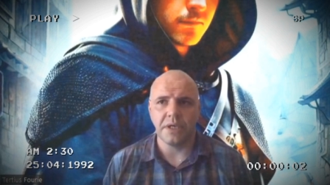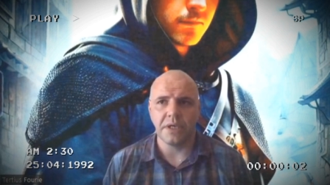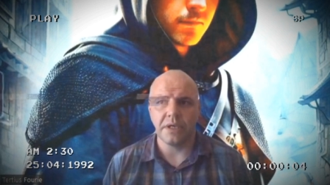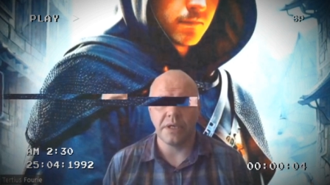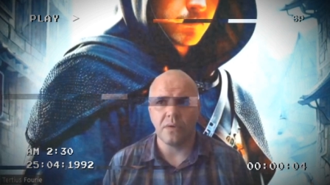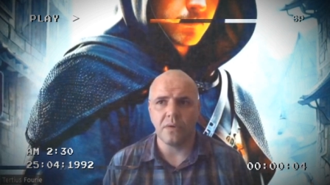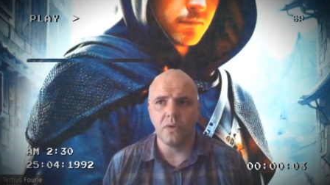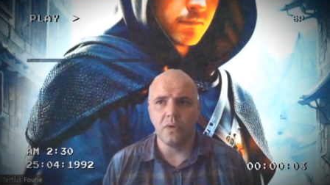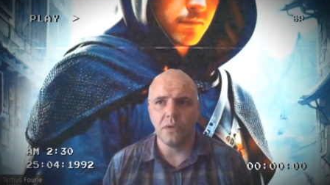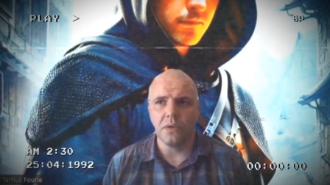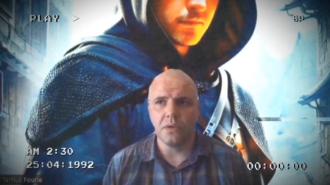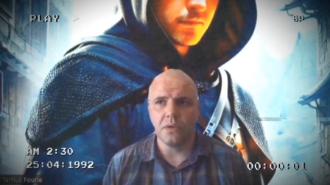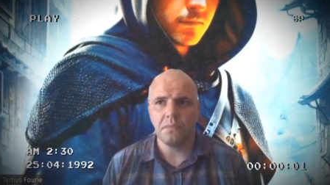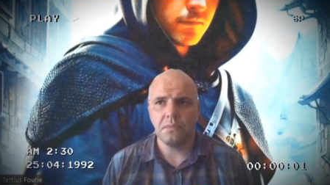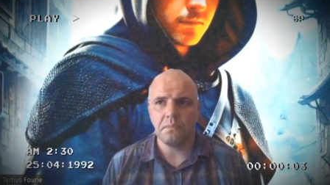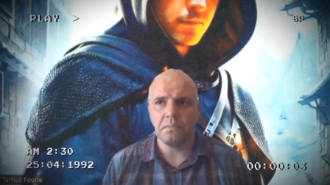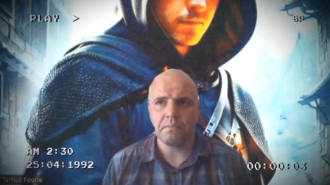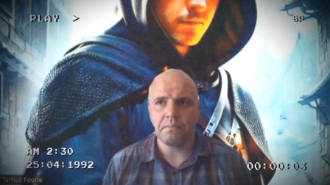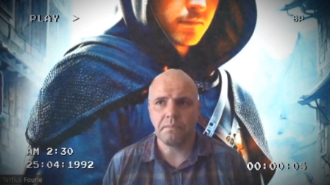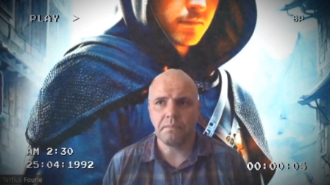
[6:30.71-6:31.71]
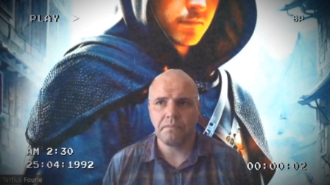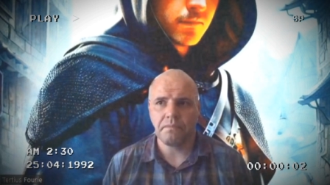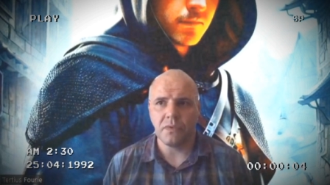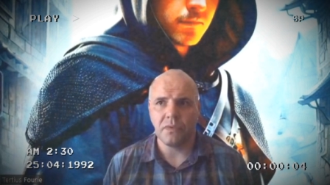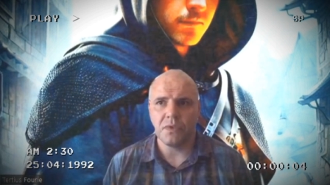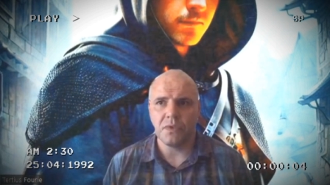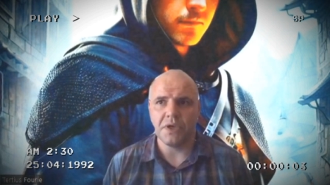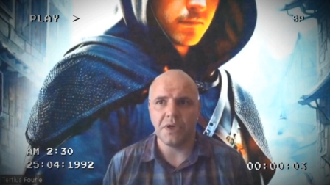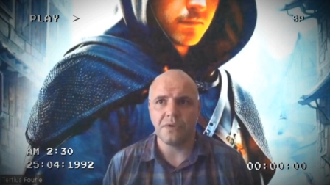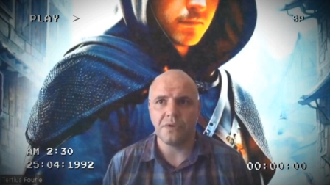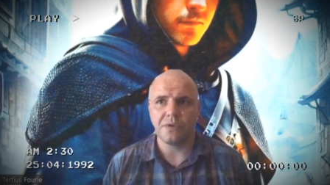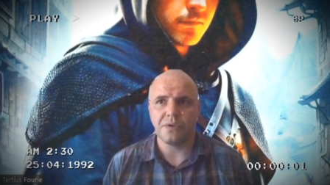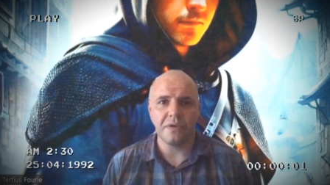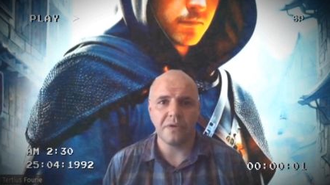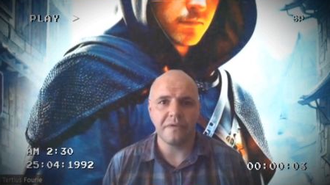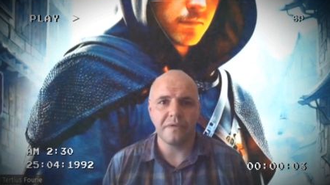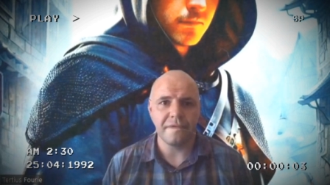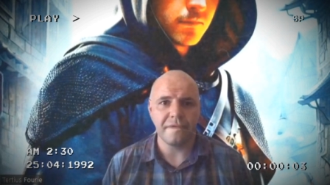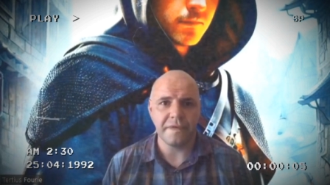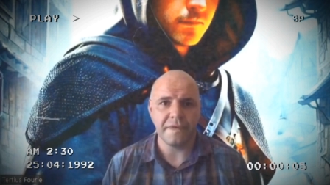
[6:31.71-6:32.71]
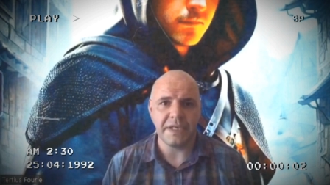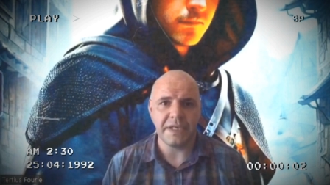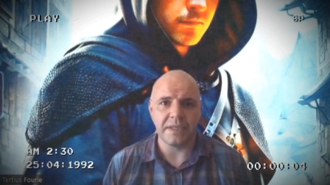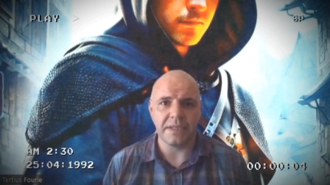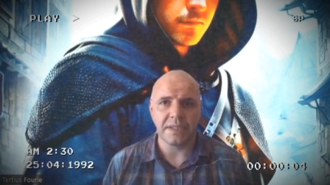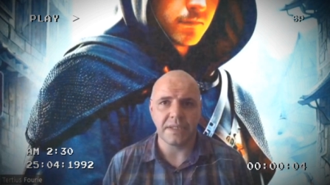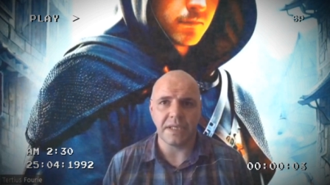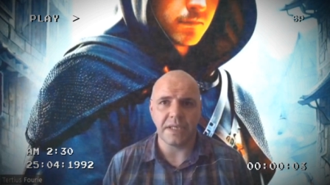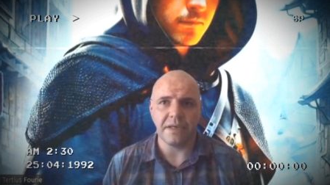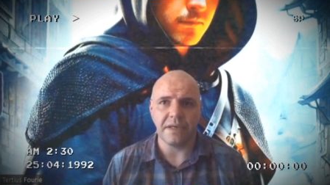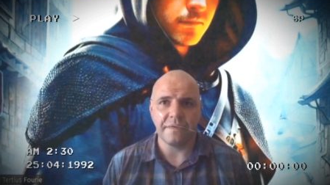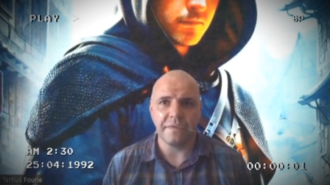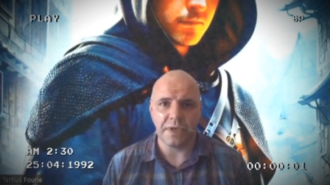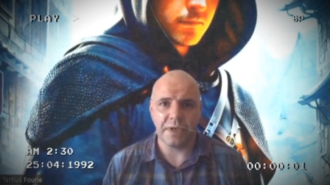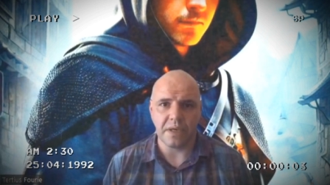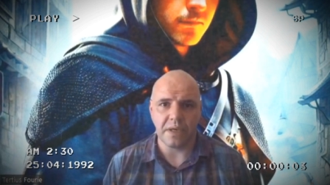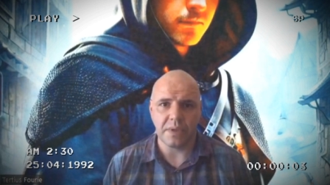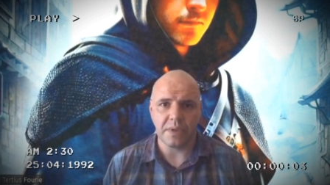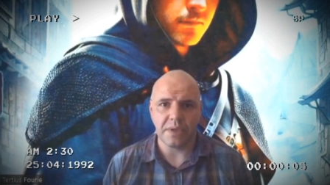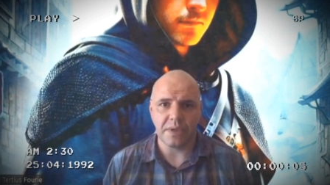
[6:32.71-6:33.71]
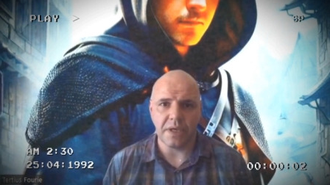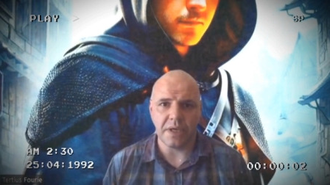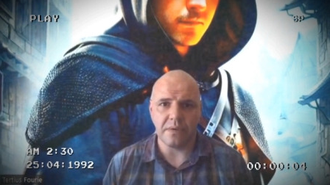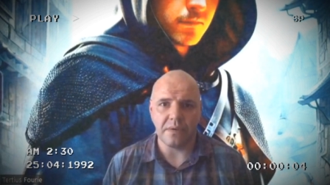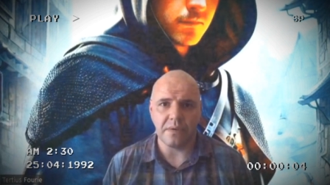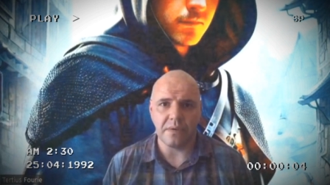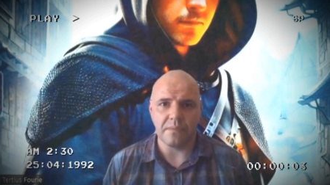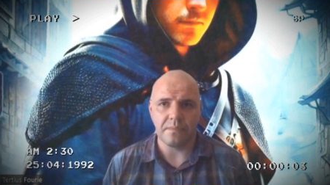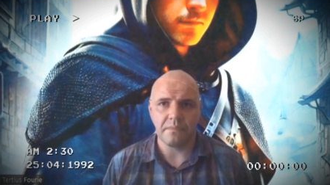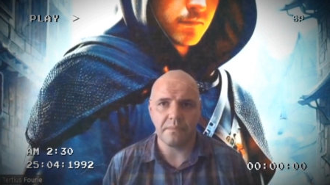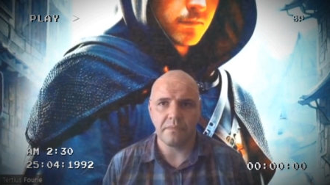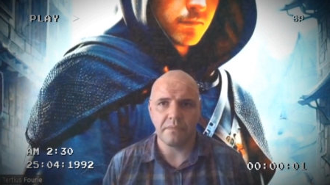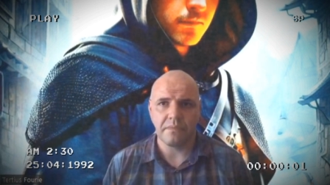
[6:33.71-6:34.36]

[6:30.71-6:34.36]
They all did wrong things every now and then.